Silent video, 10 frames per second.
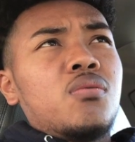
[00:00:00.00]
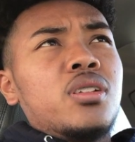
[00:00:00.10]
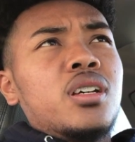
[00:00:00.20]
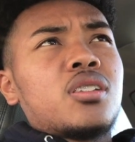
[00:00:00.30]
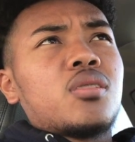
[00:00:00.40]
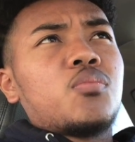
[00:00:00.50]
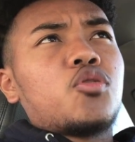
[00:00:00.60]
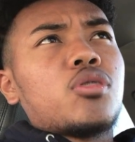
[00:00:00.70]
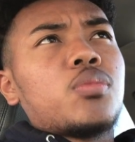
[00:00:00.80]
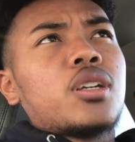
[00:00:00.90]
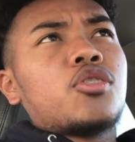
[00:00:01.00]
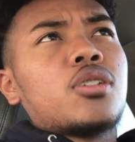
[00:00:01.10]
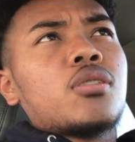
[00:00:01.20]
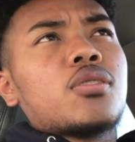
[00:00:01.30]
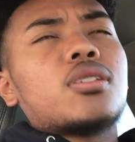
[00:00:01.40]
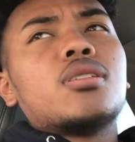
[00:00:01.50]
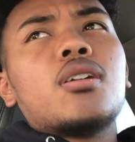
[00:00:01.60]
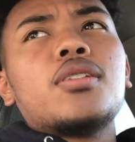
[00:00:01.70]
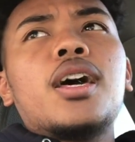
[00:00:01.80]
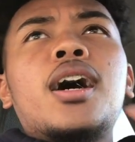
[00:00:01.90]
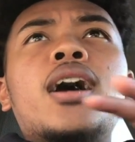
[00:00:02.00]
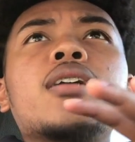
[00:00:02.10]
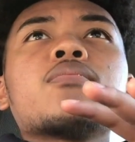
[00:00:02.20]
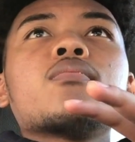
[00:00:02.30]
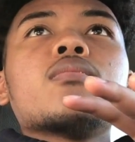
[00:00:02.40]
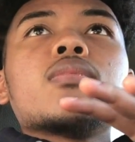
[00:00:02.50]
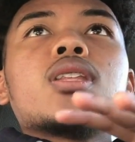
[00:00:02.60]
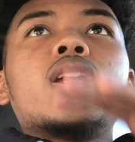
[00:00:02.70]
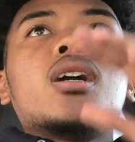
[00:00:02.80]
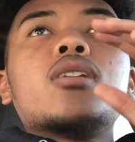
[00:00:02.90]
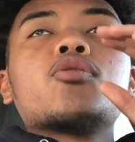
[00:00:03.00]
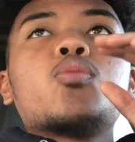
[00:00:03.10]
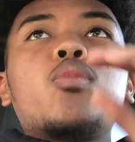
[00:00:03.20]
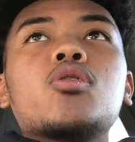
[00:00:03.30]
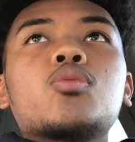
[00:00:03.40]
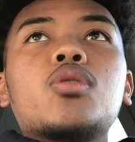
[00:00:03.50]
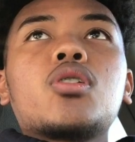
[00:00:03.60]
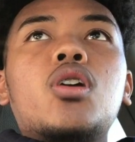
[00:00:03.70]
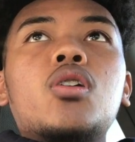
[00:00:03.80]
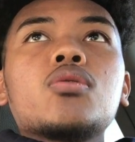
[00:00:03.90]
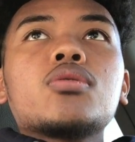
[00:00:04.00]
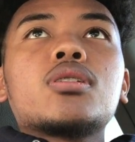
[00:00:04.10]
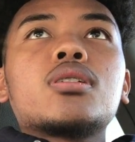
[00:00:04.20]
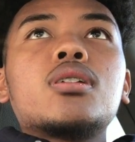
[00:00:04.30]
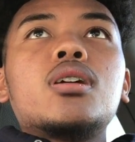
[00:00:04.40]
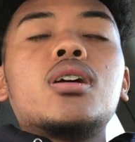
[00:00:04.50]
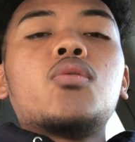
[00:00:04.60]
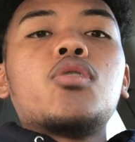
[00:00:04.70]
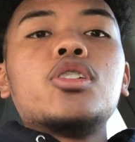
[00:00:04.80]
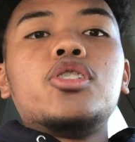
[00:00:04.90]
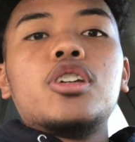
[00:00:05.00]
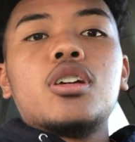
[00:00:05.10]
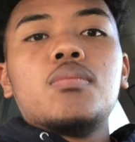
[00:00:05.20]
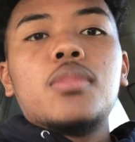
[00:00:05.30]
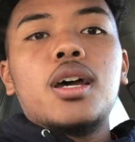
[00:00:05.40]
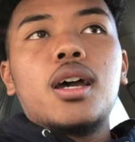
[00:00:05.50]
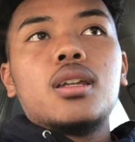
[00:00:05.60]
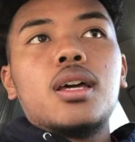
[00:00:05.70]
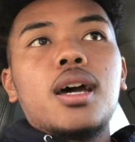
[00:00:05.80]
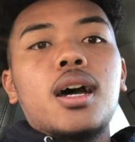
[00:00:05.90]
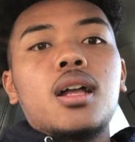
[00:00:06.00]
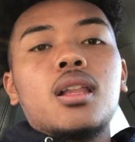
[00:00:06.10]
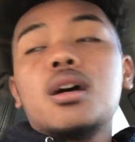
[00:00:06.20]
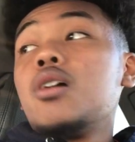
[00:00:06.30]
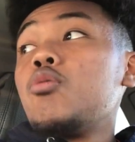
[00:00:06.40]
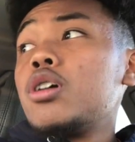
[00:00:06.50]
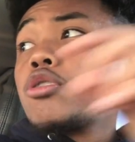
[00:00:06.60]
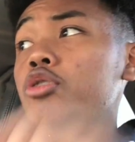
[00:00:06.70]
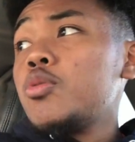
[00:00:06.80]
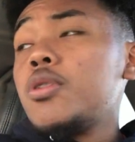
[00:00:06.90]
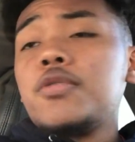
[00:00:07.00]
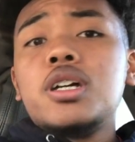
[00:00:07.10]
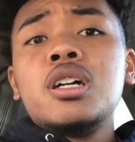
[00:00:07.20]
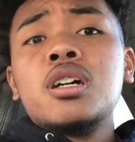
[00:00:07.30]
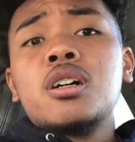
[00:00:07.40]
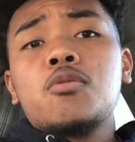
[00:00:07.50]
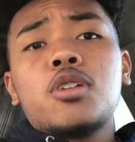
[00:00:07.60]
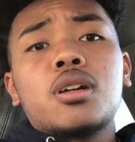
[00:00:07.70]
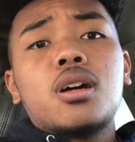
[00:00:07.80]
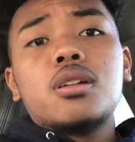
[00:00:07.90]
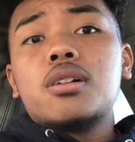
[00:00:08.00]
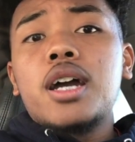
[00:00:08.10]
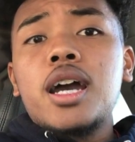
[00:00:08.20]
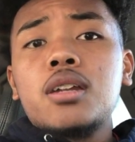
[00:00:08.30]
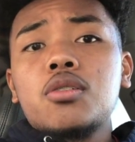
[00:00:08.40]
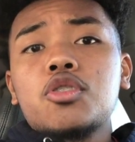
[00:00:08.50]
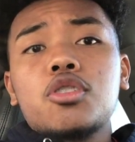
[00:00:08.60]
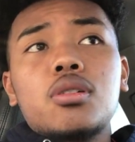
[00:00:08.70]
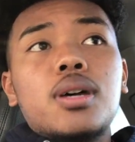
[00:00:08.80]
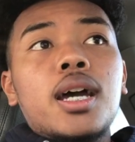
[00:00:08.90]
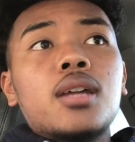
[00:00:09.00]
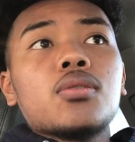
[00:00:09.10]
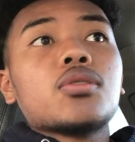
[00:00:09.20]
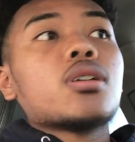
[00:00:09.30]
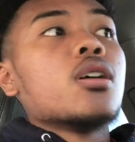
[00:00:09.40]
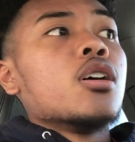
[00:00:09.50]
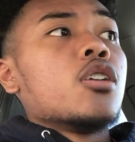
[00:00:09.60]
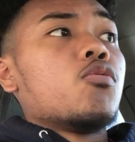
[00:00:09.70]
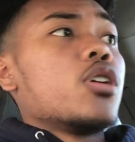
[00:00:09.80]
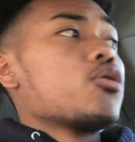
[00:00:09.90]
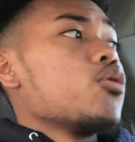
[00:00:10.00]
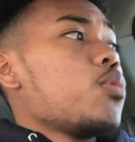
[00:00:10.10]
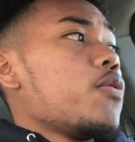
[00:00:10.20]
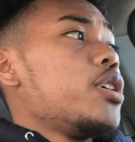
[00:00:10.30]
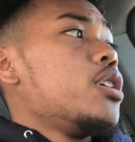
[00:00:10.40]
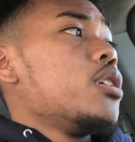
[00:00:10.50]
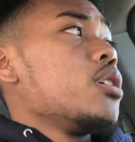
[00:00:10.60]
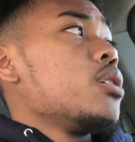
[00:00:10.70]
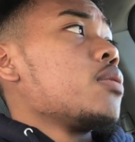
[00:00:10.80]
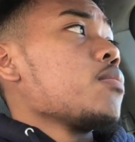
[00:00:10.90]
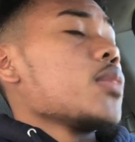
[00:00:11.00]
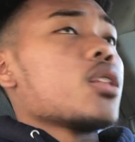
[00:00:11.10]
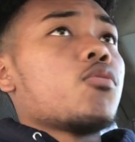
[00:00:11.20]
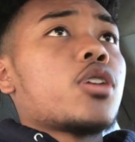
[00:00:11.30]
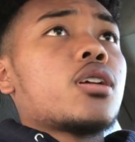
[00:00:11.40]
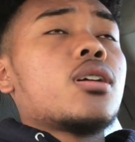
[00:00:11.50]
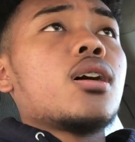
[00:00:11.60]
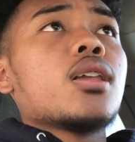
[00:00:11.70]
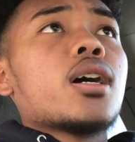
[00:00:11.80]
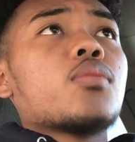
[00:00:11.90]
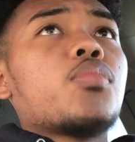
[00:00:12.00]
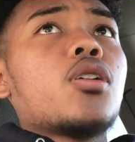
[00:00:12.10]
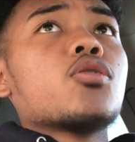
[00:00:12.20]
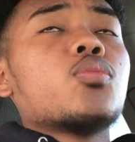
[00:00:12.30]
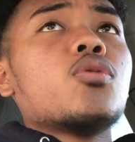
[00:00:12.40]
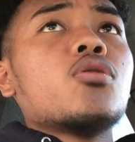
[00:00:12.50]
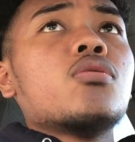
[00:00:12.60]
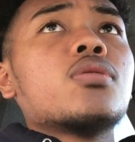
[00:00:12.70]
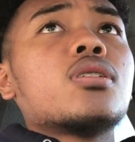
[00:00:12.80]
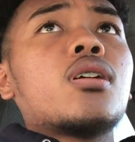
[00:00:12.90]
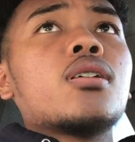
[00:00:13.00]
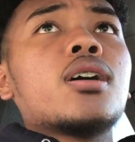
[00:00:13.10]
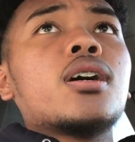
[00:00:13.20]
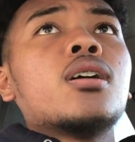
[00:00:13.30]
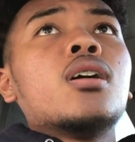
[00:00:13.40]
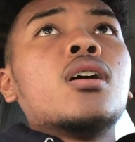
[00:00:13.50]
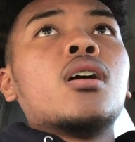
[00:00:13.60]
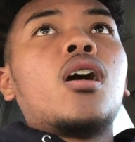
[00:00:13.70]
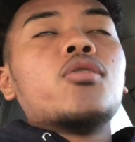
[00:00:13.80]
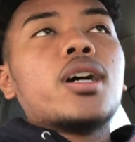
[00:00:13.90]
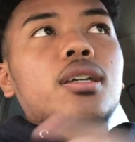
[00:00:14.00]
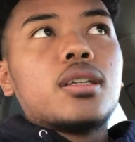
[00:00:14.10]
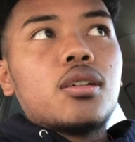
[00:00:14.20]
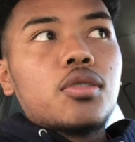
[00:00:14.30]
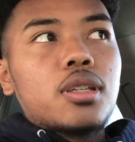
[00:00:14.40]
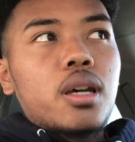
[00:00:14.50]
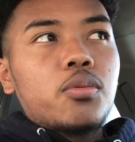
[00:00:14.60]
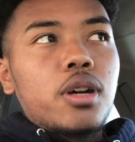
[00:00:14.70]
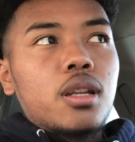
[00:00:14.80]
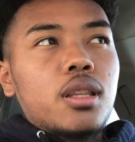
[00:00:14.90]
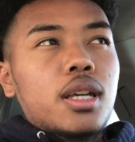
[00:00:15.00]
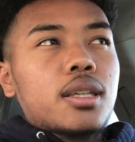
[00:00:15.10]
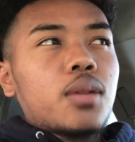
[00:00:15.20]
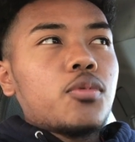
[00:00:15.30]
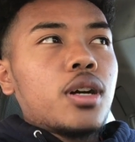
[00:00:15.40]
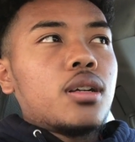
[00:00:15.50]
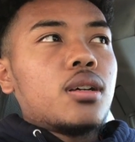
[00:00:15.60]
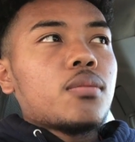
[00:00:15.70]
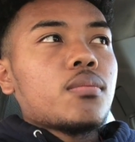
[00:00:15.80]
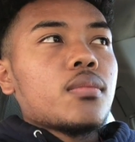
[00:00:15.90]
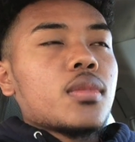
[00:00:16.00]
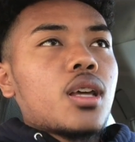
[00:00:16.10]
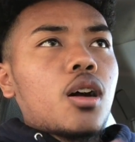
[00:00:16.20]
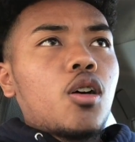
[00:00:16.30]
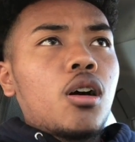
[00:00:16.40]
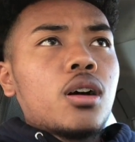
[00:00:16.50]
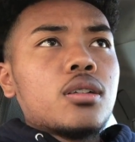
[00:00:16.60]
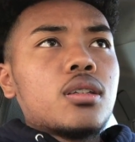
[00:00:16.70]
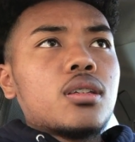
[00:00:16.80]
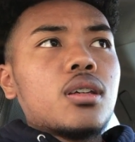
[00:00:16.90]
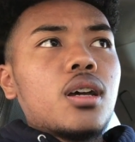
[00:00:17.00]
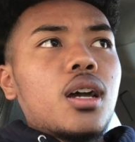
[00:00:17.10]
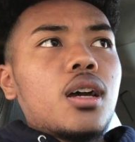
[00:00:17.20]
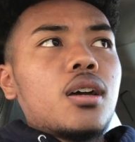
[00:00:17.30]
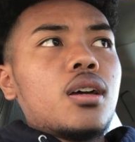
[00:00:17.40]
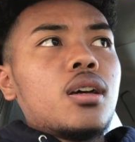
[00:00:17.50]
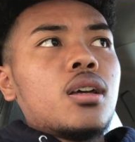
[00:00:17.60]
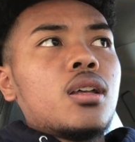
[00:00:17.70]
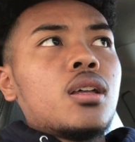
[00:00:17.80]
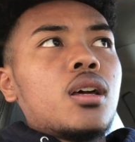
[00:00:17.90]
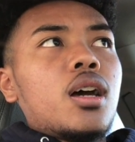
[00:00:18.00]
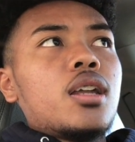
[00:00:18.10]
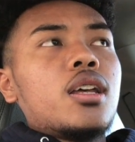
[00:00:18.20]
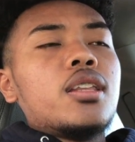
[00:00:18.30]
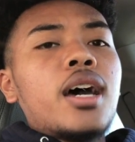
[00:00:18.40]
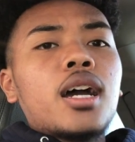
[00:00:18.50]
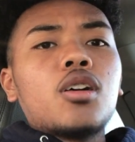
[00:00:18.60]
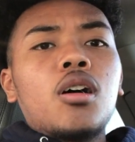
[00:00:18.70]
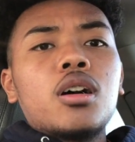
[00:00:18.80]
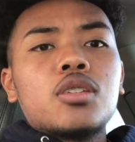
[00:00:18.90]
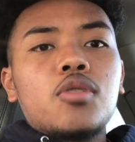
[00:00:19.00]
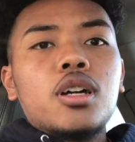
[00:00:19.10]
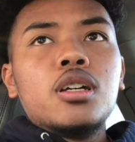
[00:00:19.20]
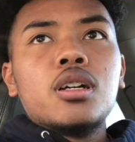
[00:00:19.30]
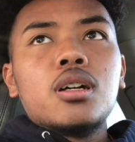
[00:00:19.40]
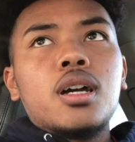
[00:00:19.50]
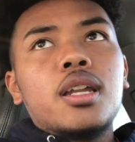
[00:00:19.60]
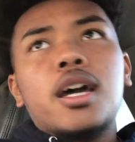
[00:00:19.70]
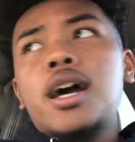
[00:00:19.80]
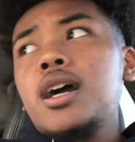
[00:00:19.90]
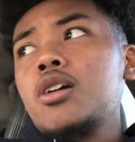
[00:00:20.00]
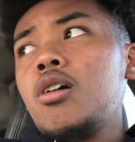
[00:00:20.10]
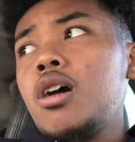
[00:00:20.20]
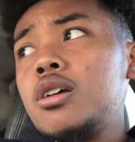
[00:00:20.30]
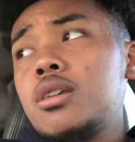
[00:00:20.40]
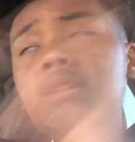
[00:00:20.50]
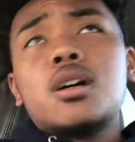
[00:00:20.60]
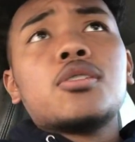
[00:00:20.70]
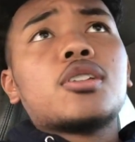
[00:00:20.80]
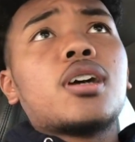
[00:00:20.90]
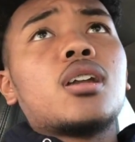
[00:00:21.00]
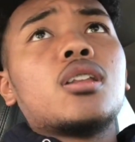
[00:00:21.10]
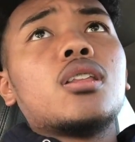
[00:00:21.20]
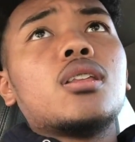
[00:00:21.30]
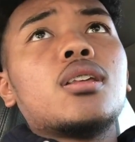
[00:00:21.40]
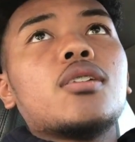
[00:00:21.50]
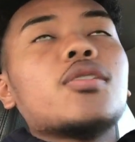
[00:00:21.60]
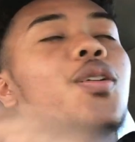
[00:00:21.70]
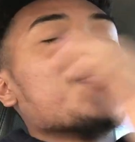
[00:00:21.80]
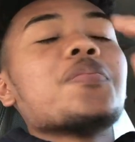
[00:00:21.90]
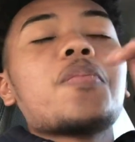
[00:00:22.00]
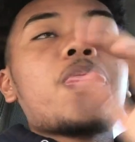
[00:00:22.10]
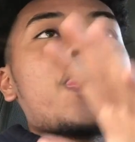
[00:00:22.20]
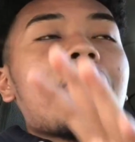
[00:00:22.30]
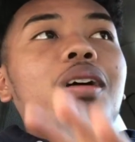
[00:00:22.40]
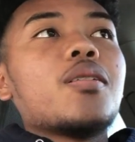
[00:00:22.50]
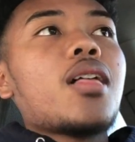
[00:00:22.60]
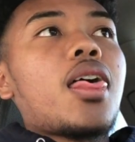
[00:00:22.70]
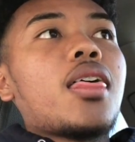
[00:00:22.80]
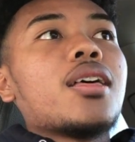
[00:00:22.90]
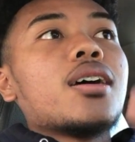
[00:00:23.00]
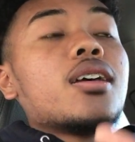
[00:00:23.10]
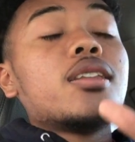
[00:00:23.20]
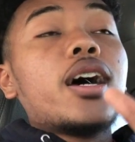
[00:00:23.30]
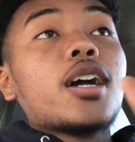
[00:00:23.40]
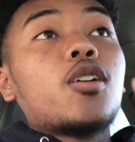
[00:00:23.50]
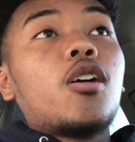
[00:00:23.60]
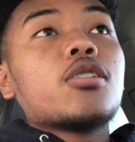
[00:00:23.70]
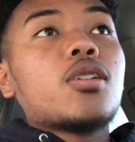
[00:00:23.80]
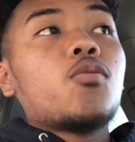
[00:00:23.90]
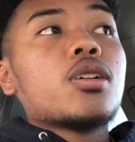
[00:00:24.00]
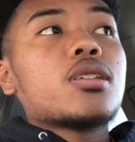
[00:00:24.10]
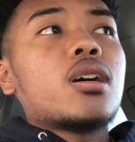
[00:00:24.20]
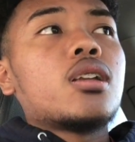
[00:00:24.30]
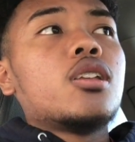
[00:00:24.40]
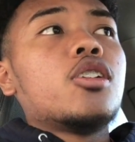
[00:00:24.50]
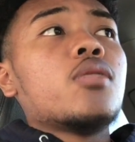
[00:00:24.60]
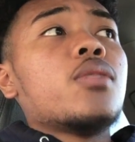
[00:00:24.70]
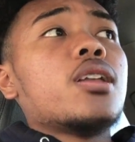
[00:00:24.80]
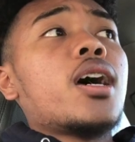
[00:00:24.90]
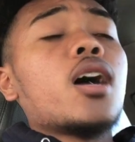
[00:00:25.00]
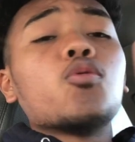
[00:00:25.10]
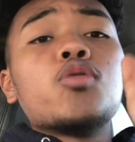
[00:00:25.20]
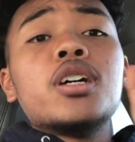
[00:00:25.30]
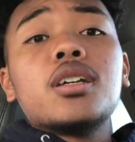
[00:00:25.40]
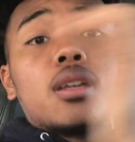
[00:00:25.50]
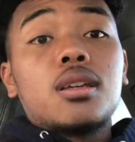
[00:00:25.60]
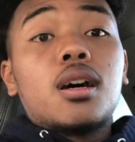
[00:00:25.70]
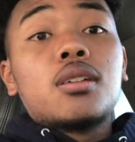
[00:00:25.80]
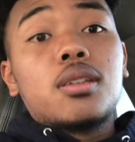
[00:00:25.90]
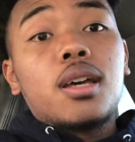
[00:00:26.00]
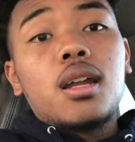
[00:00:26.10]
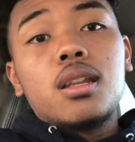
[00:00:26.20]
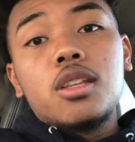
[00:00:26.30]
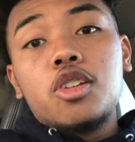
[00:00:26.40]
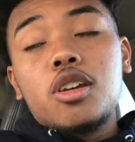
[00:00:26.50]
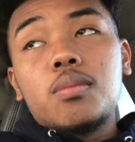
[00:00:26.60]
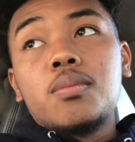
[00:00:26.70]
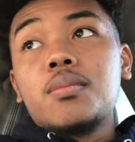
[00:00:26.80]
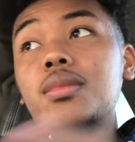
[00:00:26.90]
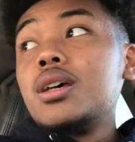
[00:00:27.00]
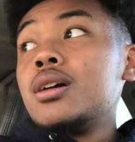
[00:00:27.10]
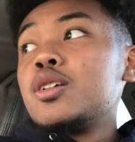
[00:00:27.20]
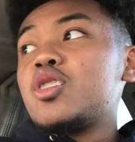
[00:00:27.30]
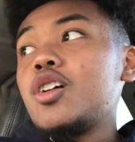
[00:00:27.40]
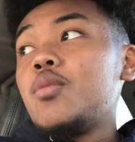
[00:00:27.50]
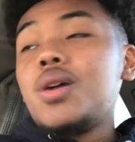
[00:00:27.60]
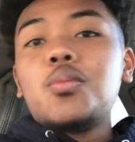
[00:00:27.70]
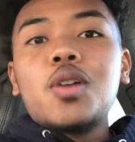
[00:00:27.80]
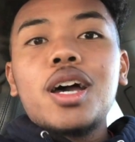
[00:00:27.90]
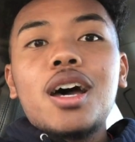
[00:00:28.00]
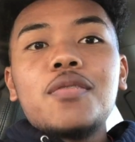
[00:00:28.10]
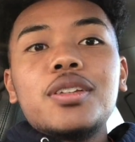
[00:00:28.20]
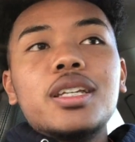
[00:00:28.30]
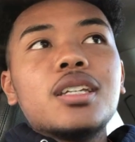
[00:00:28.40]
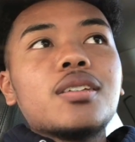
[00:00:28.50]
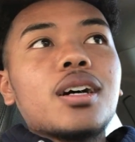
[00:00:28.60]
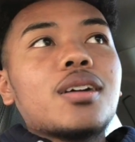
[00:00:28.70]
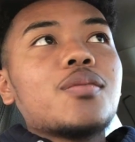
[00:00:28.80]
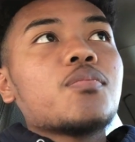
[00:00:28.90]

we did some dribbling drills. No, they had it was multiple goals in one gym, and they had one group over here working on their handles, throwing the handles. One group over here working on like post moves and all that. Oh yeah, because it was separated. They separated guards and then they had guards right here, and they had guards on the other side of the, no. Yeah. They had guards on one side of the gym, and they had wings on the other side of the gym. So my boy Evan, he's like,